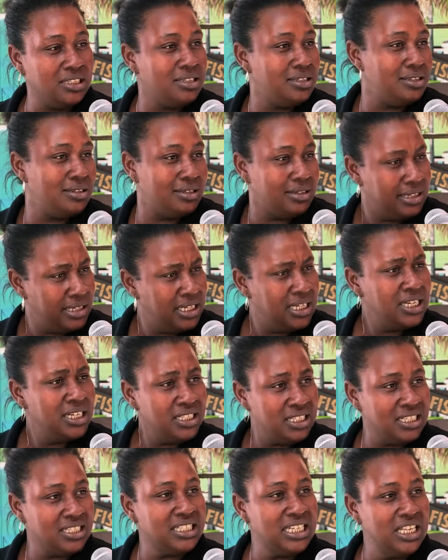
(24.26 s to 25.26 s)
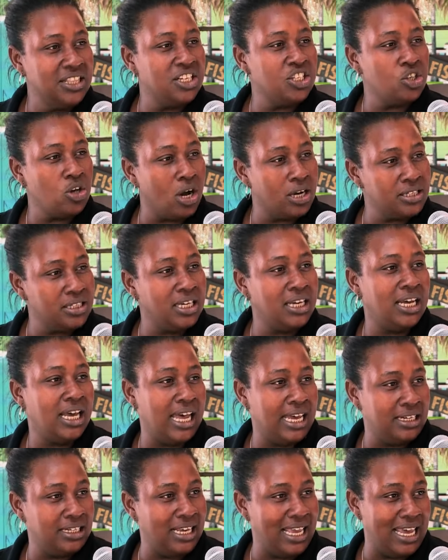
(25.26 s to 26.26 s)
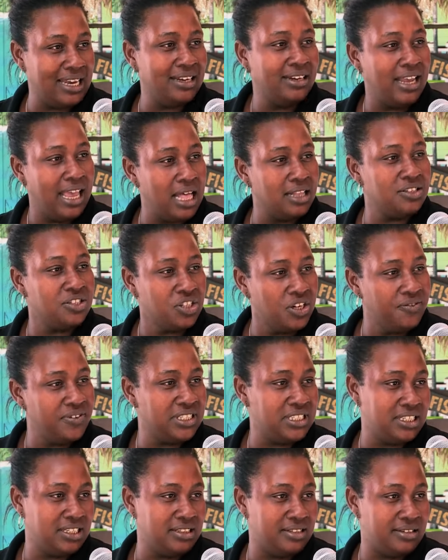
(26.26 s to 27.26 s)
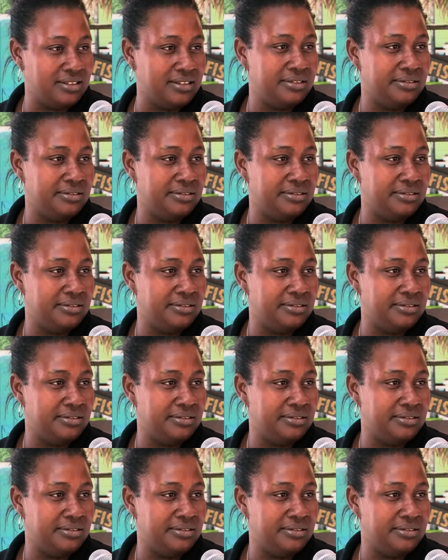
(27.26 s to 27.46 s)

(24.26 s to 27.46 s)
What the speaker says: to see the doctor and get health services.